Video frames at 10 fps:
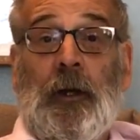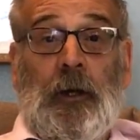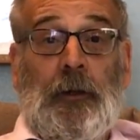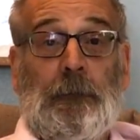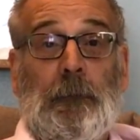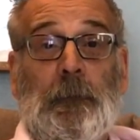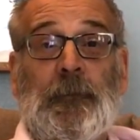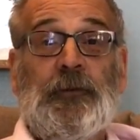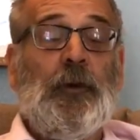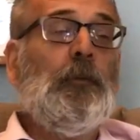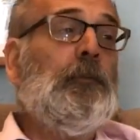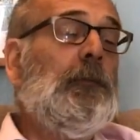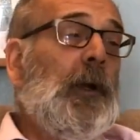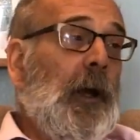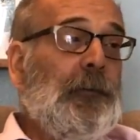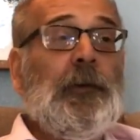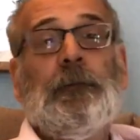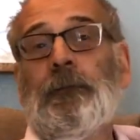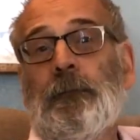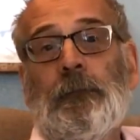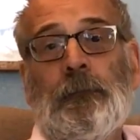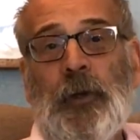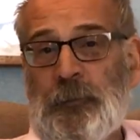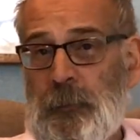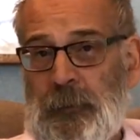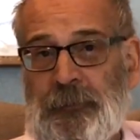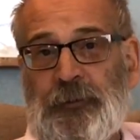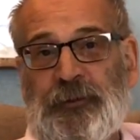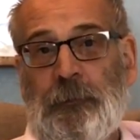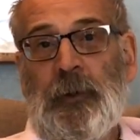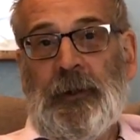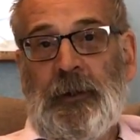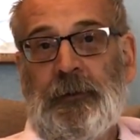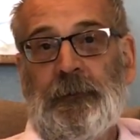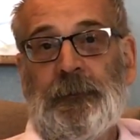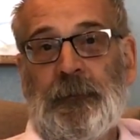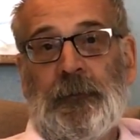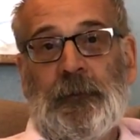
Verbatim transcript: um, so I think most people had a similar kind of